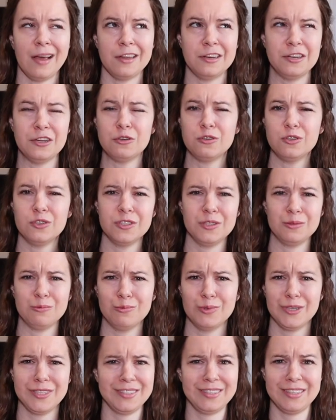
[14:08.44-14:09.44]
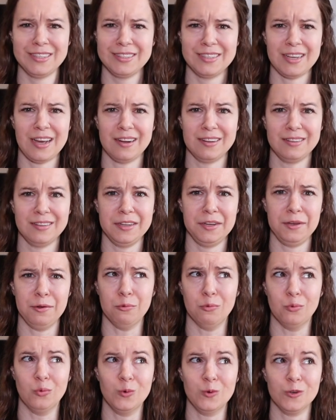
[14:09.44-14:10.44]
And Knowles wasn't exactly
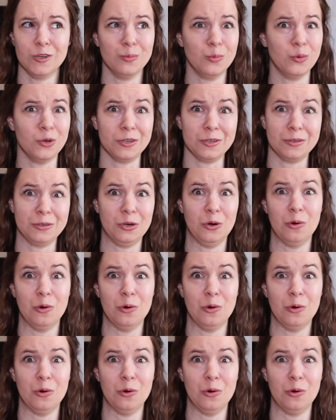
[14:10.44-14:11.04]
warm or